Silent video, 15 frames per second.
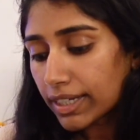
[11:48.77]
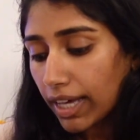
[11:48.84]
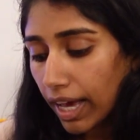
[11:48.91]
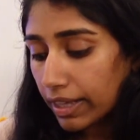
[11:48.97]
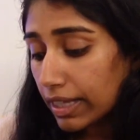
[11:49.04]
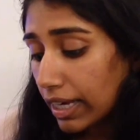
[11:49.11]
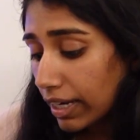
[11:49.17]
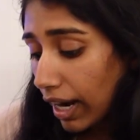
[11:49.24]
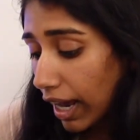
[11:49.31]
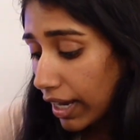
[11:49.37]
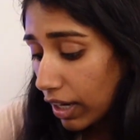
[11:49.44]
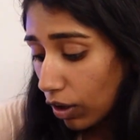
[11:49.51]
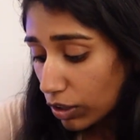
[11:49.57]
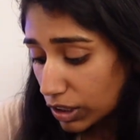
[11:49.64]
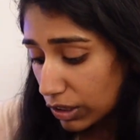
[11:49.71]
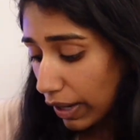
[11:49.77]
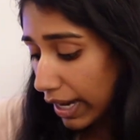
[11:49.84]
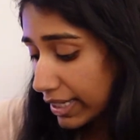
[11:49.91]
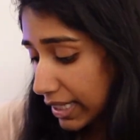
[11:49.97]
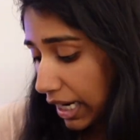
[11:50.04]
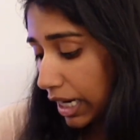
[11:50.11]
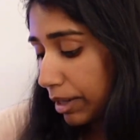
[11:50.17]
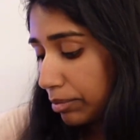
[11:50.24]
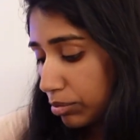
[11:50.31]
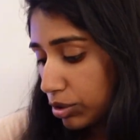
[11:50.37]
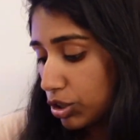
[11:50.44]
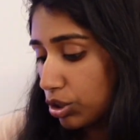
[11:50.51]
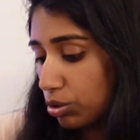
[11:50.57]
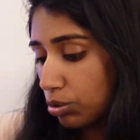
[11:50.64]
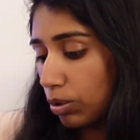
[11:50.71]
And then I also had time
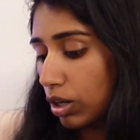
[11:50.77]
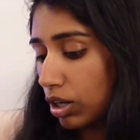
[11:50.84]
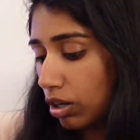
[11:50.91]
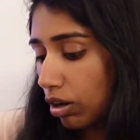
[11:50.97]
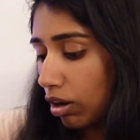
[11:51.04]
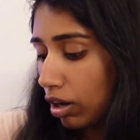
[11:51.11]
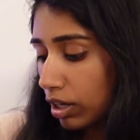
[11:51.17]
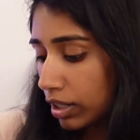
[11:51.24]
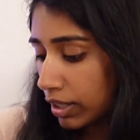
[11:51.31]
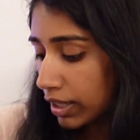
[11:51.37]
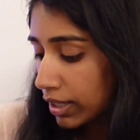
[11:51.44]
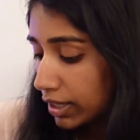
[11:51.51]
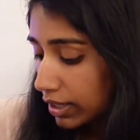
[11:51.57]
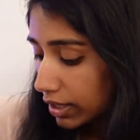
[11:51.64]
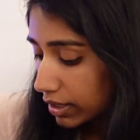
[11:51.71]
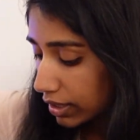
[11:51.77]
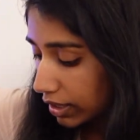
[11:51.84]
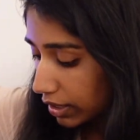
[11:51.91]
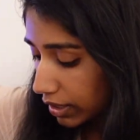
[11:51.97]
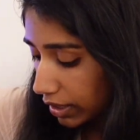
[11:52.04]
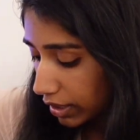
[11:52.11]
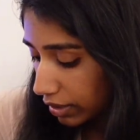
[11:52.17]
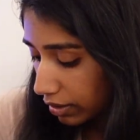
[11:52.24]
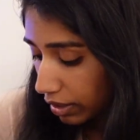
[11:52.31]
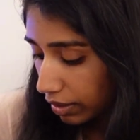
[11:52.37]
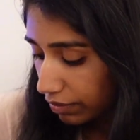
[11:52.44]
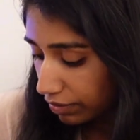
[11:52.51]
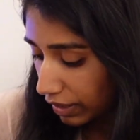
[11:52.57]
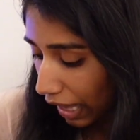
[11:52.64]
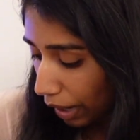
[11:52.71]
to work on the
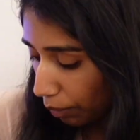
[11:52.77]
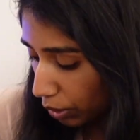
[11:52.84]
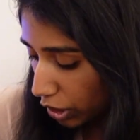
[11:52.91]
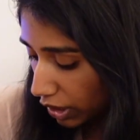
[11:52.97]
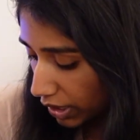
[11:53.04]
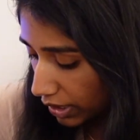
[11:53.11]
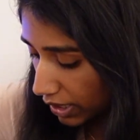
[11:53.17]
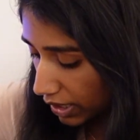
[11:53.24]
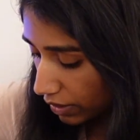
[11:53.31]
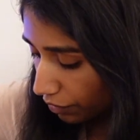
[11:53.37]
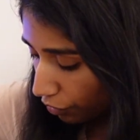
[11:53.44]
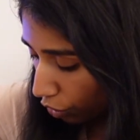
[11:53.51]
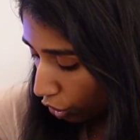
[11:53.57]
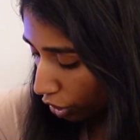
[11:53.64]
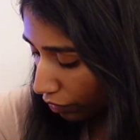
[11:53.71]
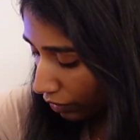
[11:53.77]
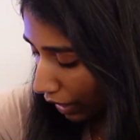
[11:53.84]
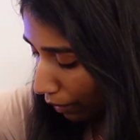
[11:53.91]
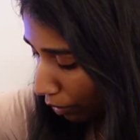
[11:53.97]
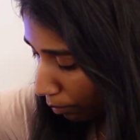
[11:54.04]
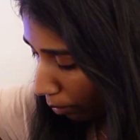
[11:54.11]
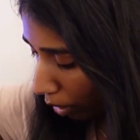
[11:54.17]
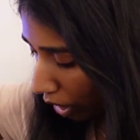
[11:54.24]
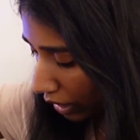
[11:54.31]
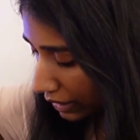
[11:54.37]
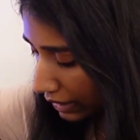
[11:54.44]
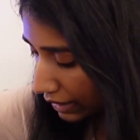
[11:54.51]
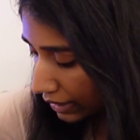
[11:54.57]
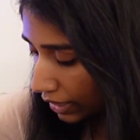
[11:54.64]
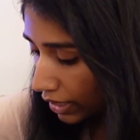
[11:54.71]
flowers for the flower
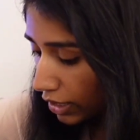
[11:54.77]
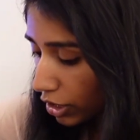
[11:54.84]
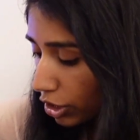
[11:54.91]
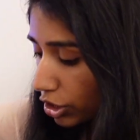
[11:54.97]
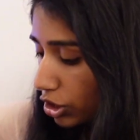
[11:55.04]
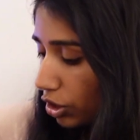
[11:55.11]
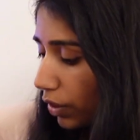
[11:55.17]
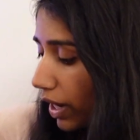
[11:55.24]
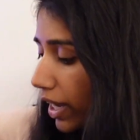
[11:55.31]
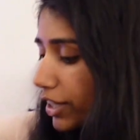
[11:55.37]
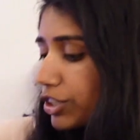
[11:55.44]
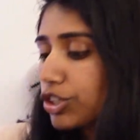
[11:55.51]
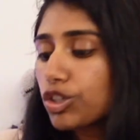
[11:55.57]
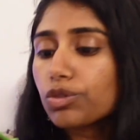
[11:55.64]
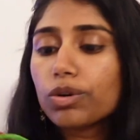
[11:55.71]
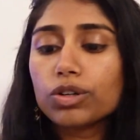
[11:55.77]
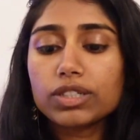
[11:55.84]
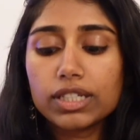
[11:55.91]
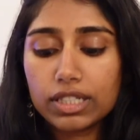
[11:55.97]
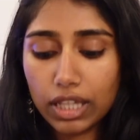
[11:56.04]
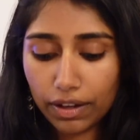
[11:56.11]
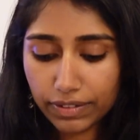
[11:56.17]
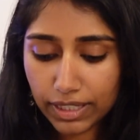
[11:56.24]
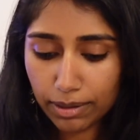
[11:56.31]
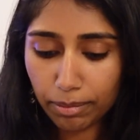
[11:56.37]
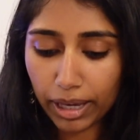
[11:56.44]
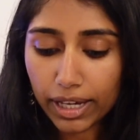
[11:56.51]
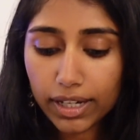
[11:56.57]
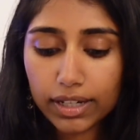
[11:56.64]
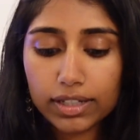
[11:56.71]
pots. So I had 2 roses left to
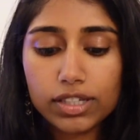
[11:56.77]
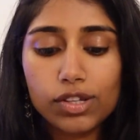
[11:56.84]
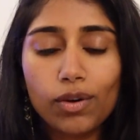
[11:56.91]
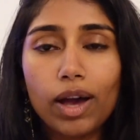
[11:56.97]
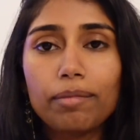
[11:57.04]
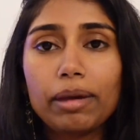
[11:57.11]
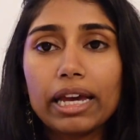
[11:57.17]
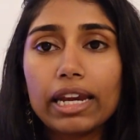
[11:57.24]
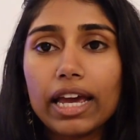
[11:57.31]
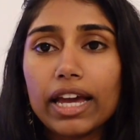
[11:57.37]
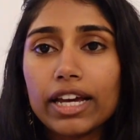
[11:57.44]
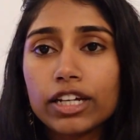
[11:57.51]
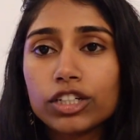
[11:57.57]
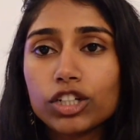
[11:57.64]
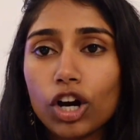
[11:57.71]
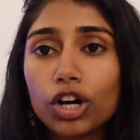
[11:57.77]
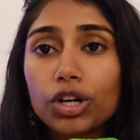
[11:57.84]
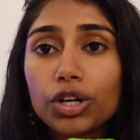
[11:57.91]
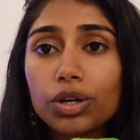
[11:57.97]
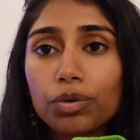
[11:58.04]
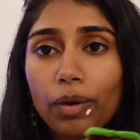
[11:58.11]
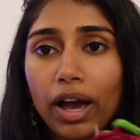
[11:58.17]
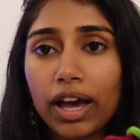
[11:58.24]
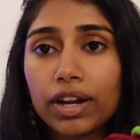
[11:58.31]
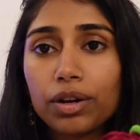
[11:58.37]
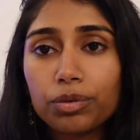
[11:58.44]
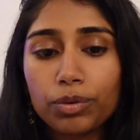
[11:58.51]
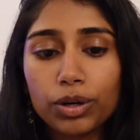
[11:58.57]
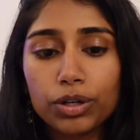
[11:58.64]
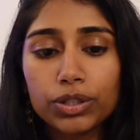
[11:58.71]
make. So I made a dark red
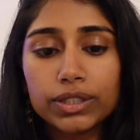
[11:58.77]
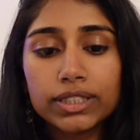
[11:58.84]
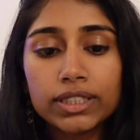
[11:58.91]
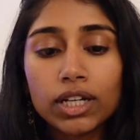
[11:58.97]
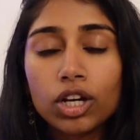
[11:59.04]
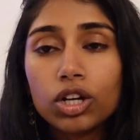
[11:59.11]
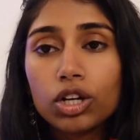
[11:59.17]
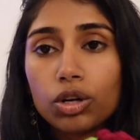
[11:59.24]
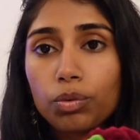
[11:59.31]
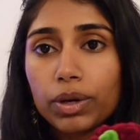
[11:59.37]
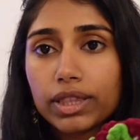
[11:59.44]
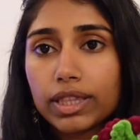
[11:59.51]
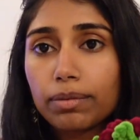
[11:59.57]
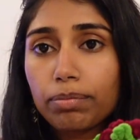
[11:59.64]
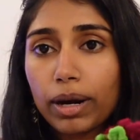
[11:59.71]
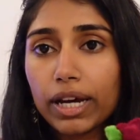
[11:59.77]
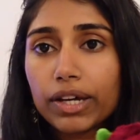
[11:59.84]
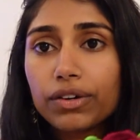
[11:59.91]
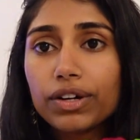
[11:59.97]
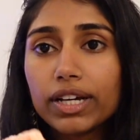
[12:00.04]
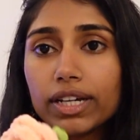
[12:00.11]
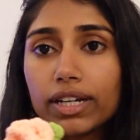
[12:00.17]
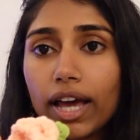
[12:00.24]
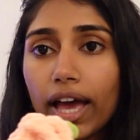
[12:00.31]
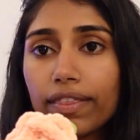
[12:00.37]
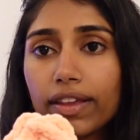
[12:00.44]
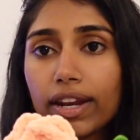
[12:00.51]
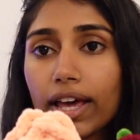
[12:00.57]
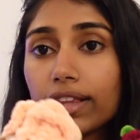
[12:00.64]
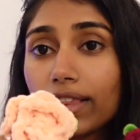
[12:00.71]
rose with the bright green and
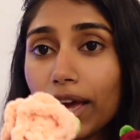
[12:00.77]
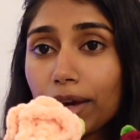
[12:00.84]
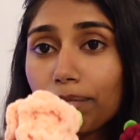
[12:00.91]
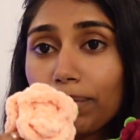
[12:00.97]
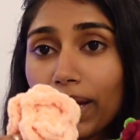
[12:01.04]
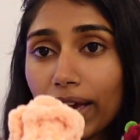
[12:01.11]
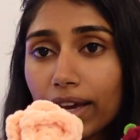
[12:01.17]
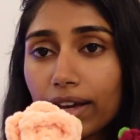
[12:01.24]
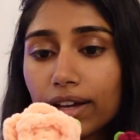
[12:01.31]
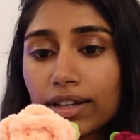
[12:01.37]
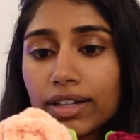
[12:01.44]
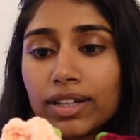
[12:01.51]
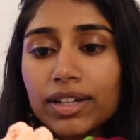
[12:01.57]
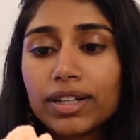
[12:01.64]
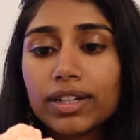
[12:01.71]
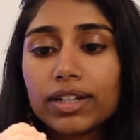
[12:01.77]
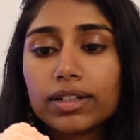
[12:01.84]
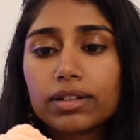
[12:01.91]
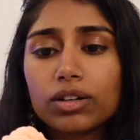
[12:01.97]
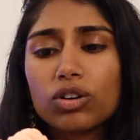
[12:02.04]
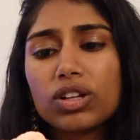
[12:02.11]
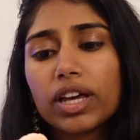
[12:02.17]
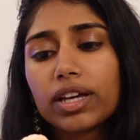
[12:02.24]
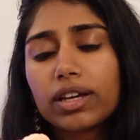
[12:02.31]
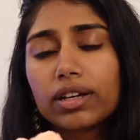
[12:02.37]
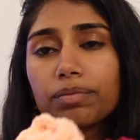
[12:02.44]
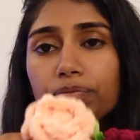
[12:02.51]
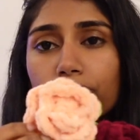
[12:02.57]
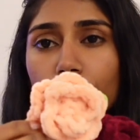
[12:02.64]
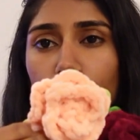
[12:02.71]
then a light pink, or like
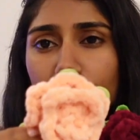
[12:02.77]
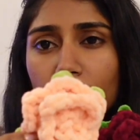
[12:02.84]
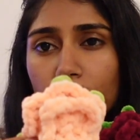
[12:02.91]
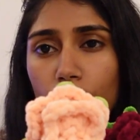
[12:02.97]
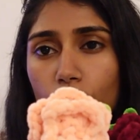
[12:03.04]
maybe like a